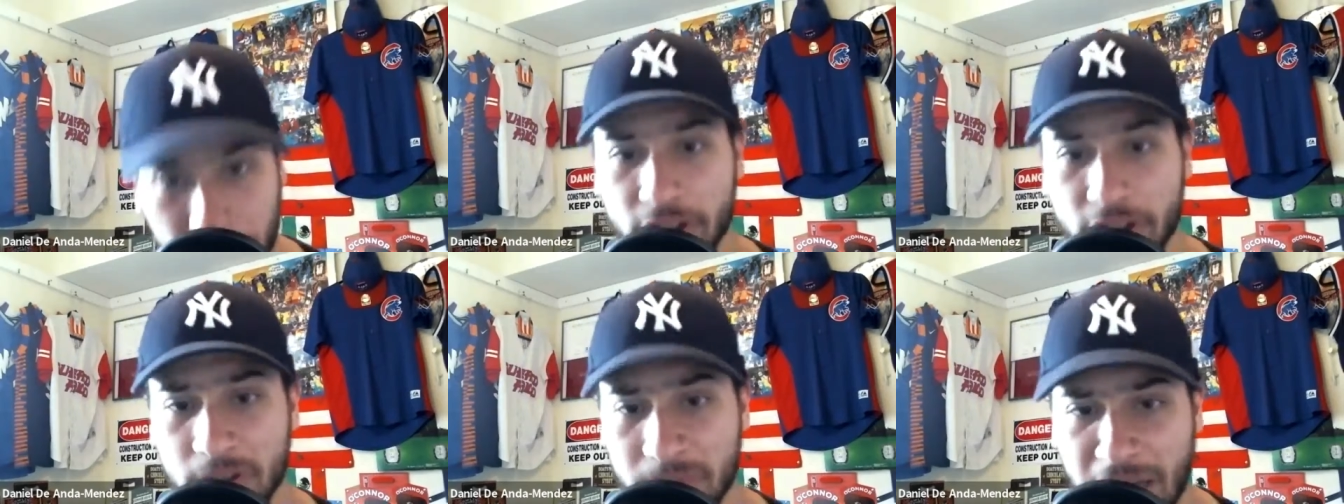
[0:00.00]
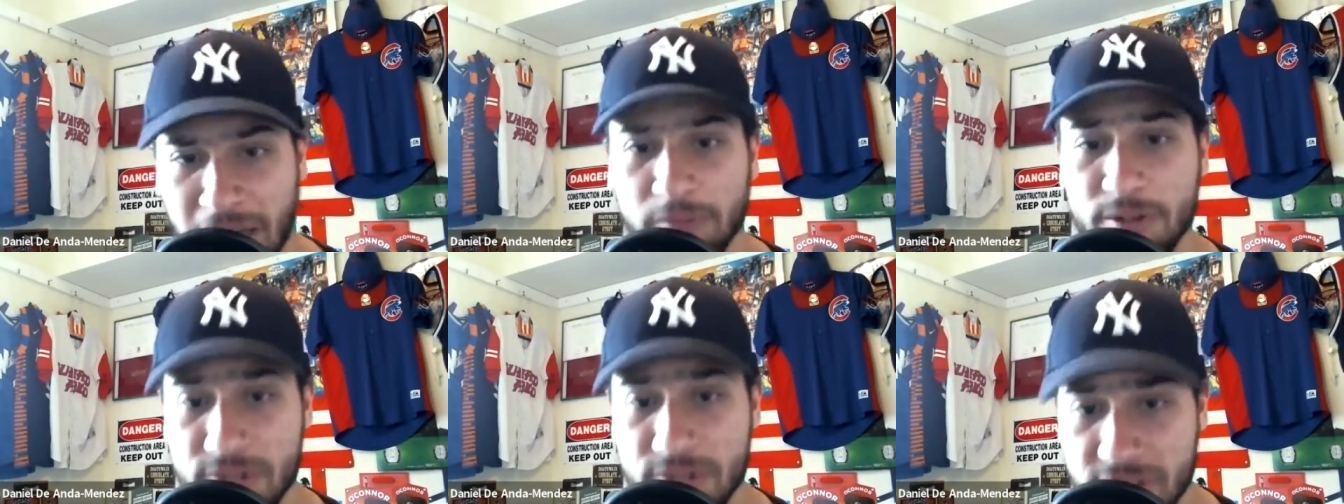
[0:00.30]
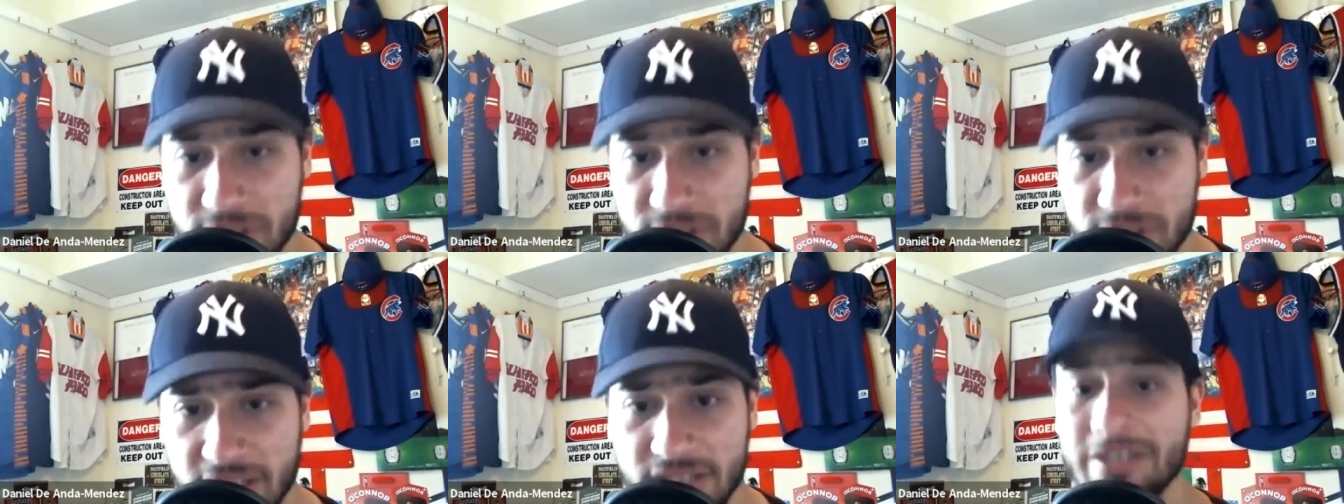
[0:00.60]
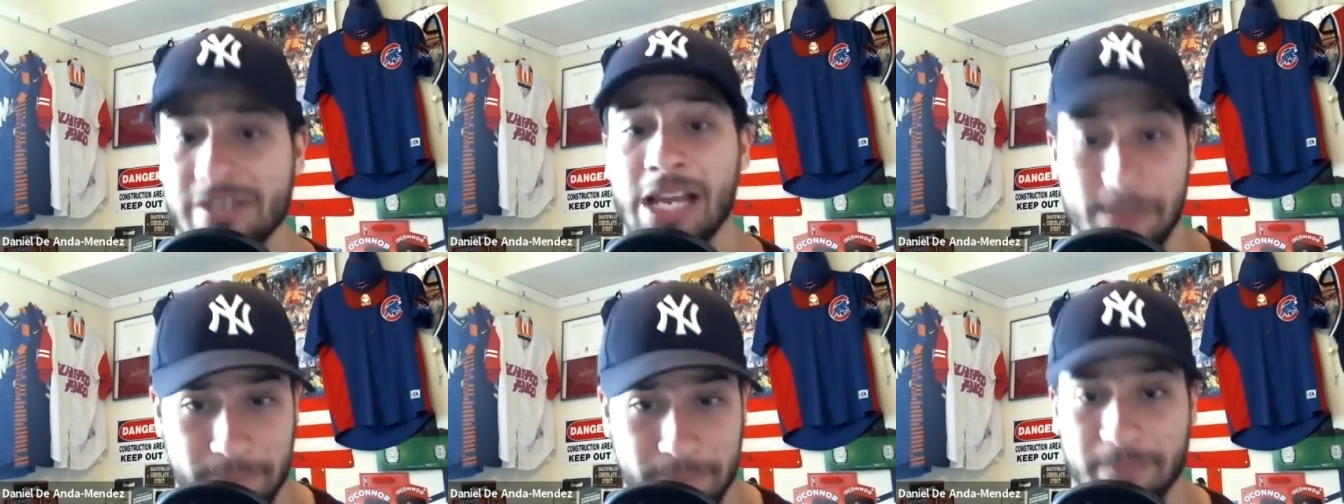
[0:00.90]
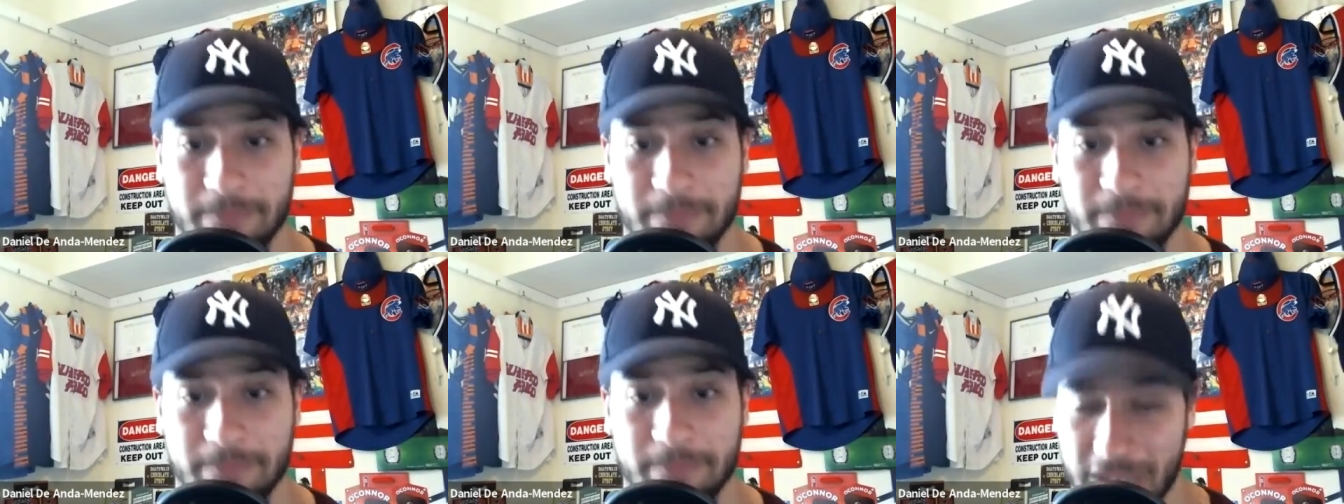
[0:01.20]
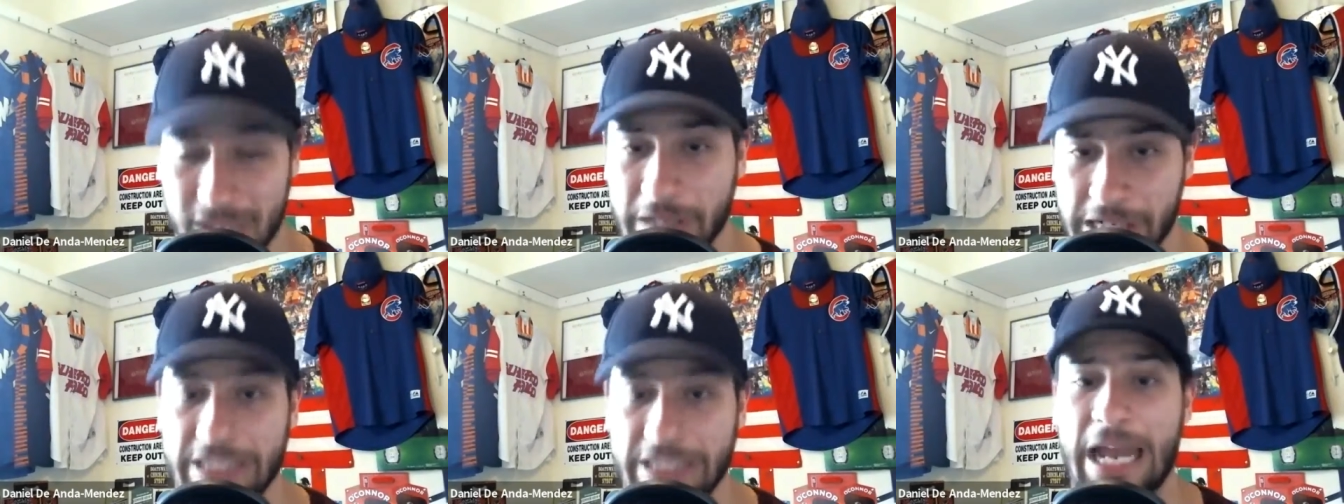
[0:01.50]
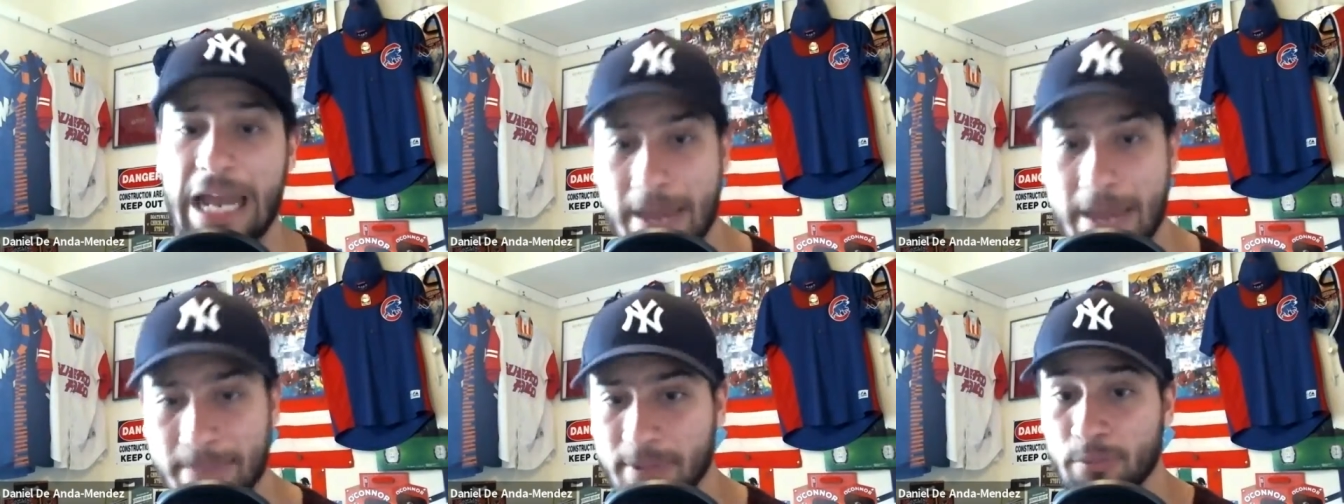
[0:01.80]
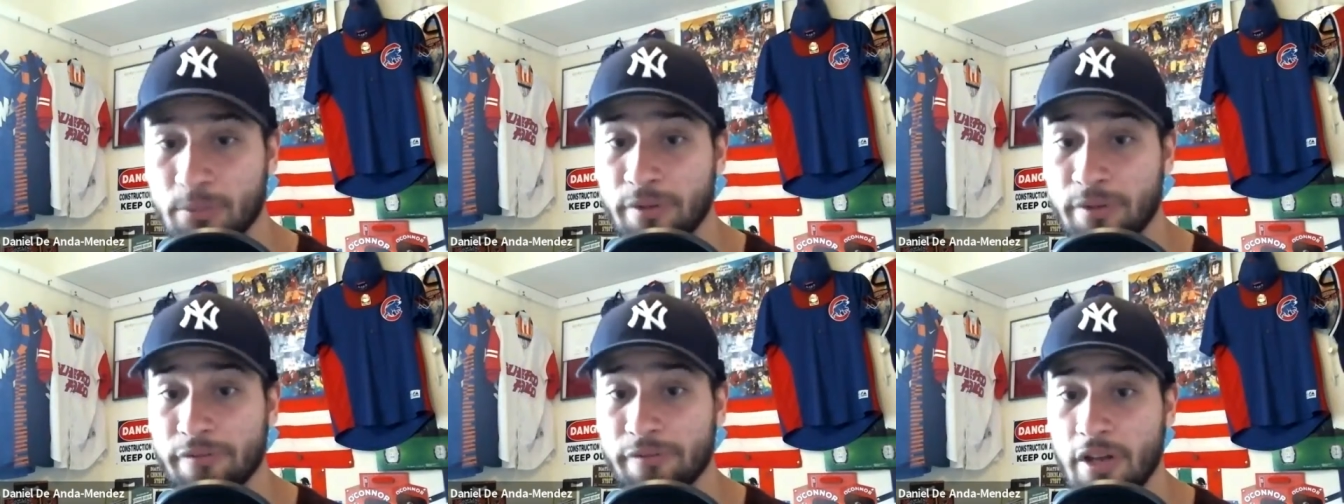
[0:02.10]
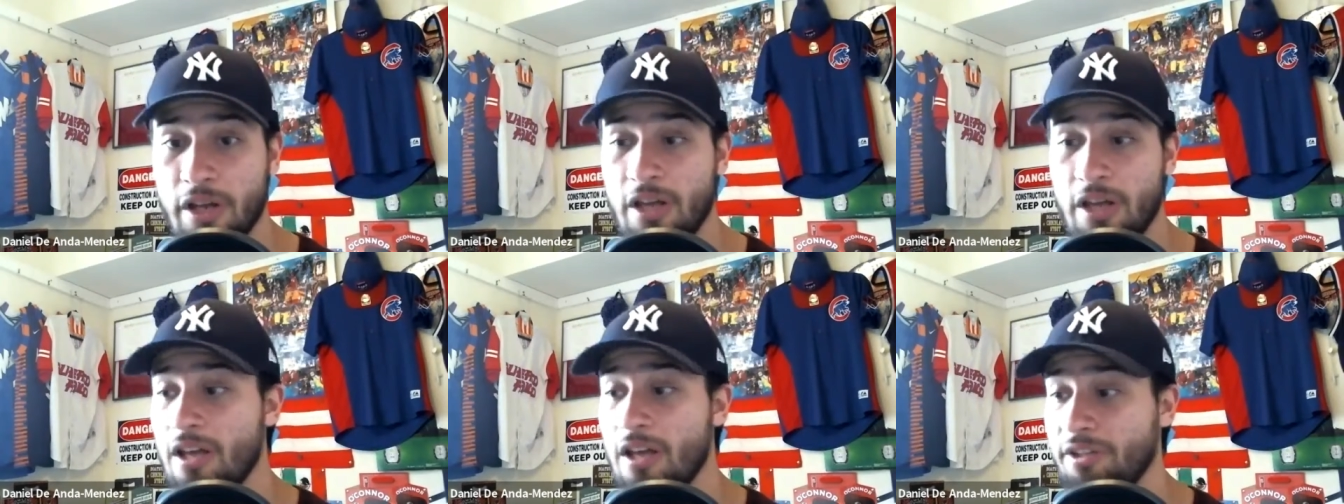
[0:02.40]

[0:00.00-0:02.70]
part of my rotation and have me being happy with.